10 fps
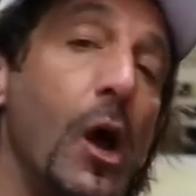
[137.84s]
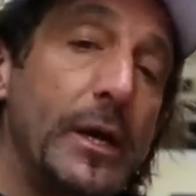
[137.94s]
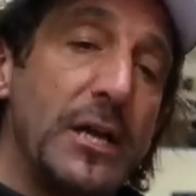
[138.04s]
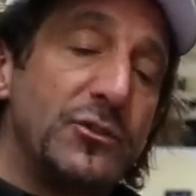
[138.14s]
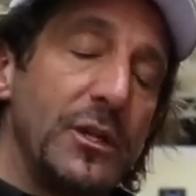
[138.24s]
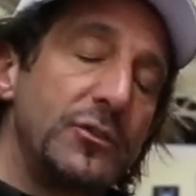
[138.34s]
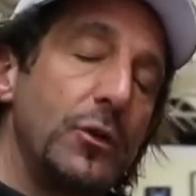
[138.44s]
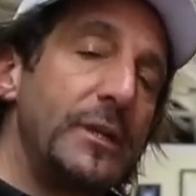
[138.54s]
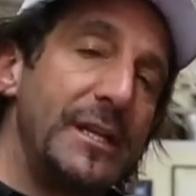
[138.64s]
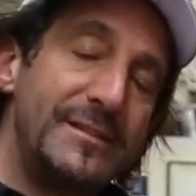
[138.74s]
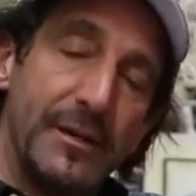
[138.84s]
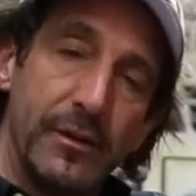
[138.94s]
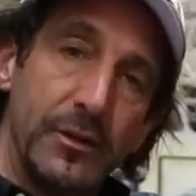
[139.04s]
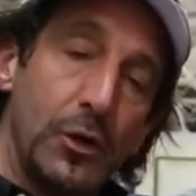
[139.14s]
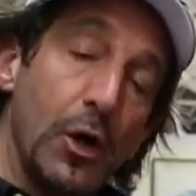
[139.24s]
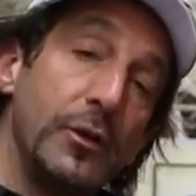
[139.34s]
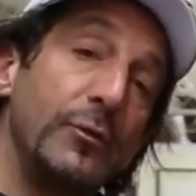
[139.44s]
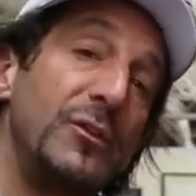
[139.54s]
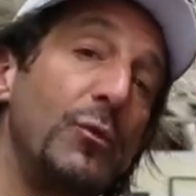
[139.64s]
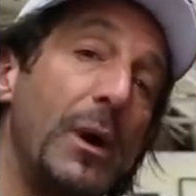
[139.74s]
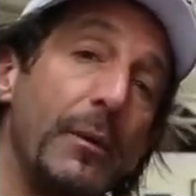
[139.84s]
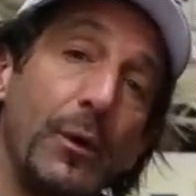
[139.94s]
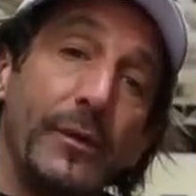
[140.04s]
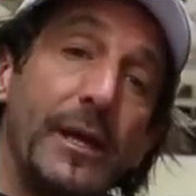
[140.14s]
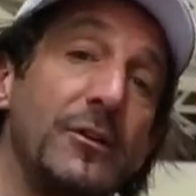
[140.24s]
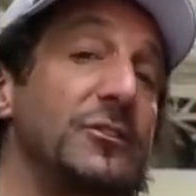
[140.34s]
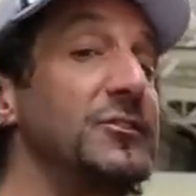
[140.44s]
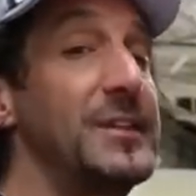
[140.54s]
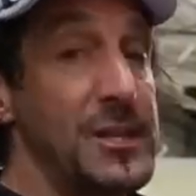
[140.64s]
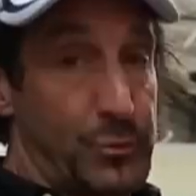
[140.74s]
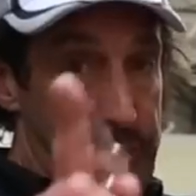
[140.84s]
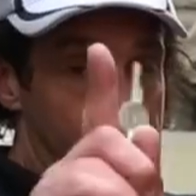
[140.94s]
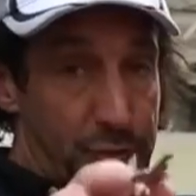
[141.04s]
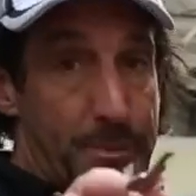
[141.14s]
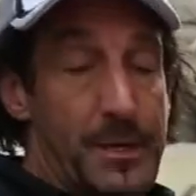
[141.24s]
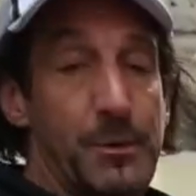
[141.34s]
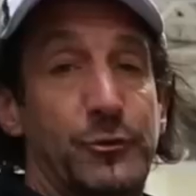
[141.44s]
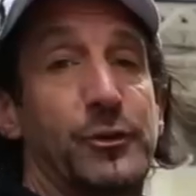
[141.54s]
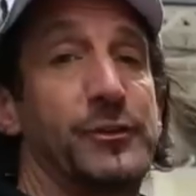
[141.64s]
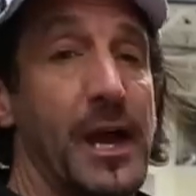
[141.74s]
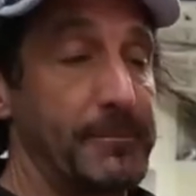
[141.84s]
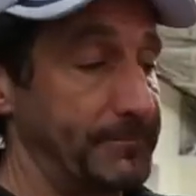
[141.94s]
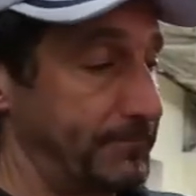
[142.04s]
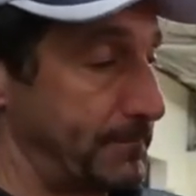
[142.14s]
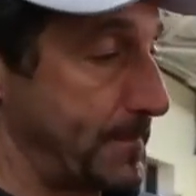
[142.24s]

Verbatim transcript: Okay, so let's go to the interior of the car, and the reason why we're going there is because that's where you're spending most of your time.